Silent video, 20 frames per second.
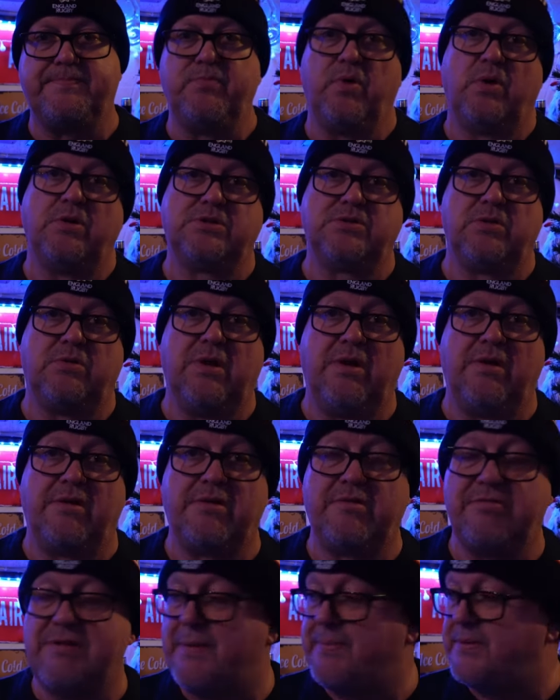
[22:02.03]
Well, he's talking a lot of
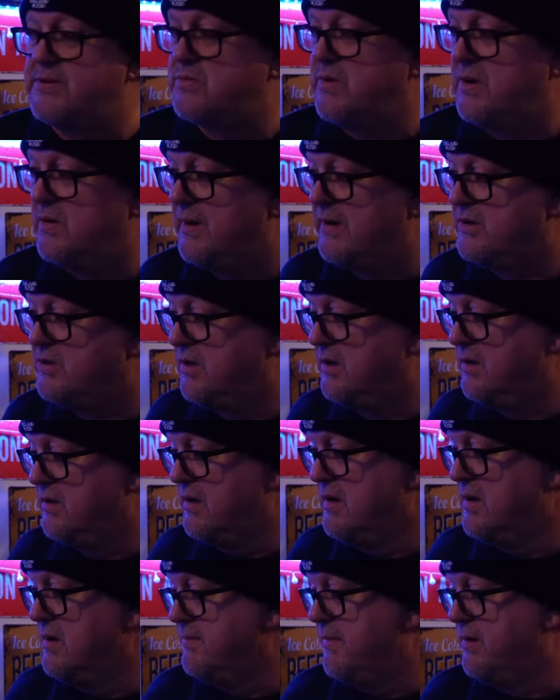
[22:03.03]
crap as well, actually,
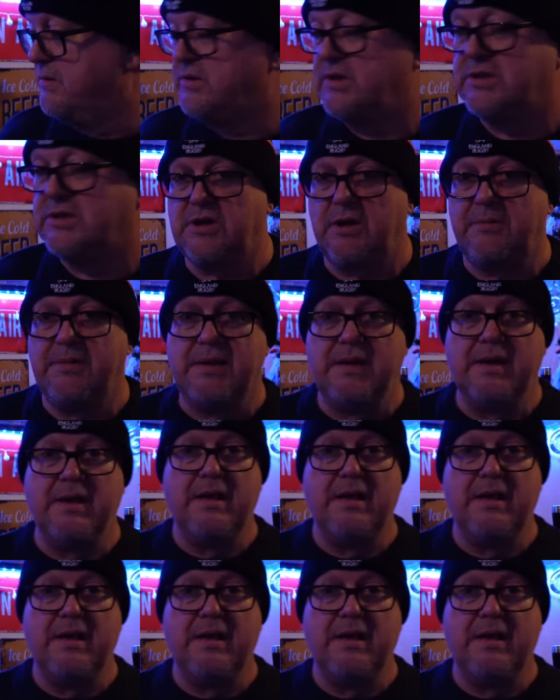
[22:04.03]
most time.